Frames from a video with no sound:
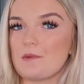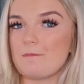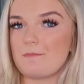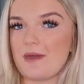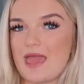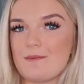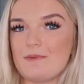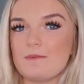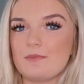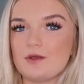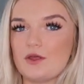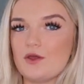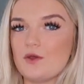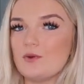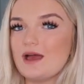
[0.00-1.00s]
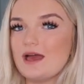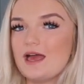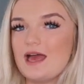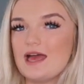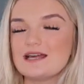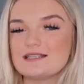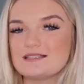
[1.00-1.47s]
up a baby blue
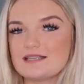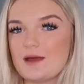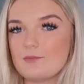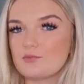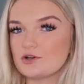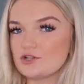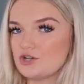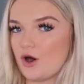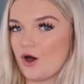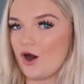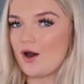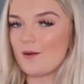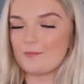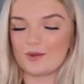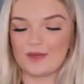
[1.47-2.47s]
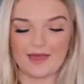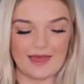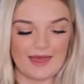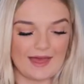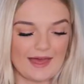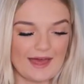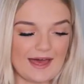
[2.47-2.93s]
zebra top,
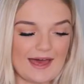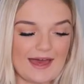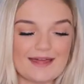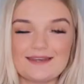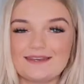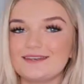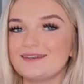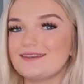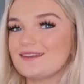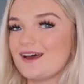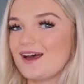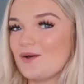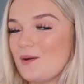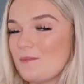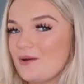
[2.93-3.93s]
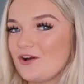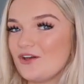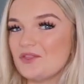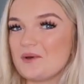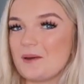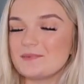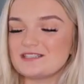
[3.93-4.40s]
and I went back
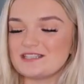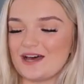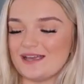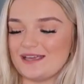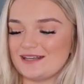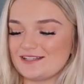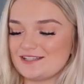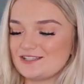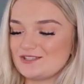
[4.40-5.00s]
on the website and I